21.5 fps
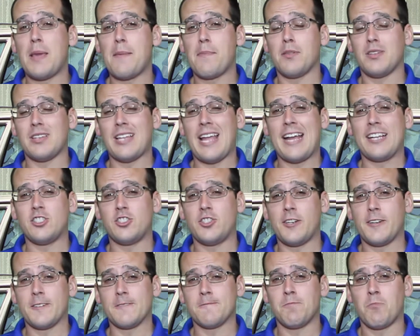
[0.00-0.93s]
people last
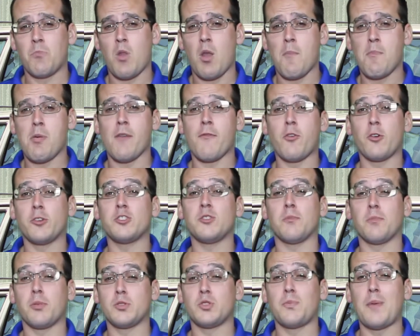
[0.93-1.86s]
year. But for
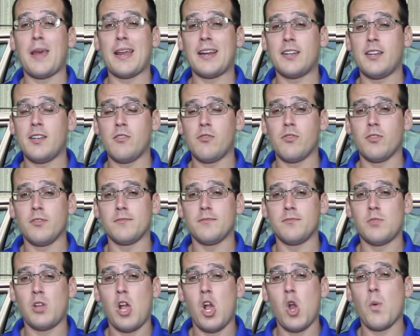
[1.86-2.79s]
some perspective,
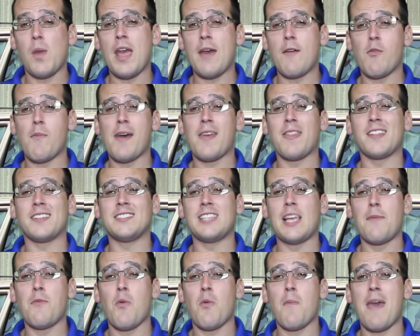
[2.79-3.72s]
we have about the
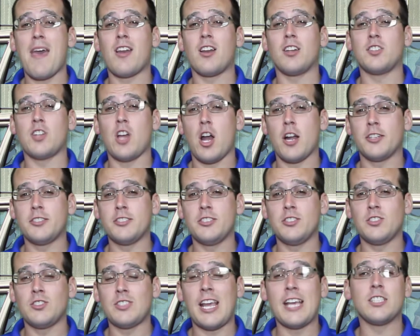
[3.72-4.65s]
same amount of
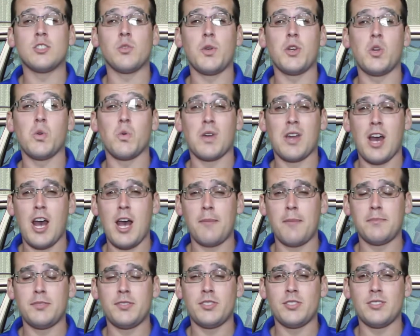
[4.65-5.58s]
doctors as we do
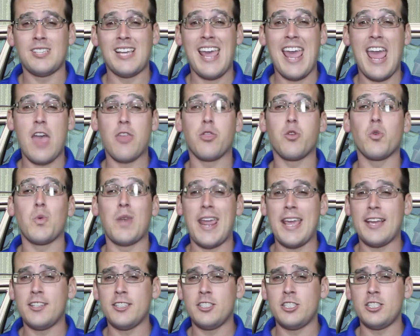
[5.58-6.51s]
cops, and through
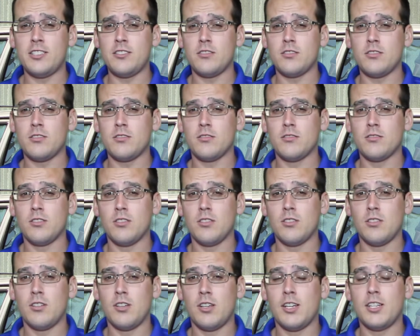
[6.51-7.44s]
negligence,
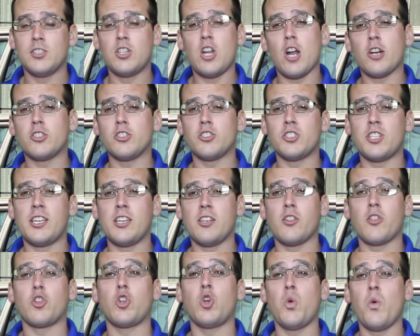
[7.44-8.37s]
doctors
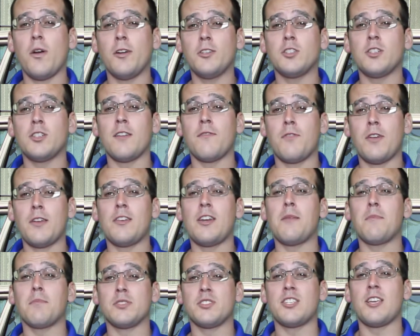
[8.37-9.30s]
killed
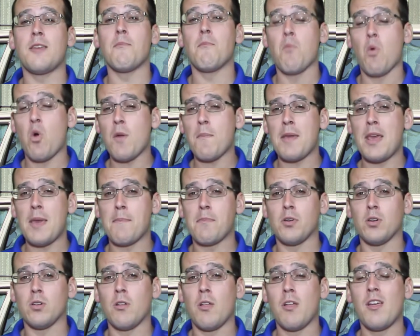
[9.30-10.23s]
215% more
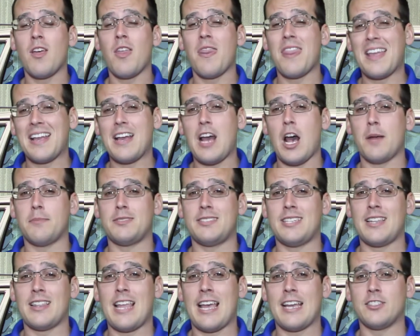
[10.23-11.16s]
people than cops
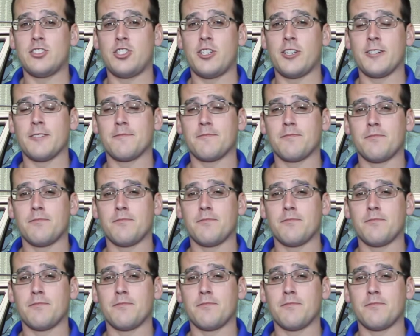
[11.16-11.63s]
did last year.